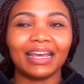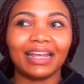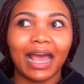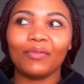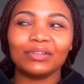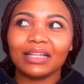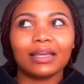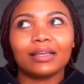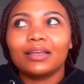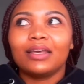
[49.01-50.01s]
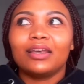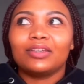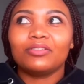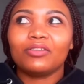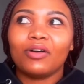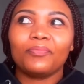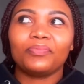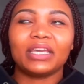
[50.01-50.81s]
And I was like, you know,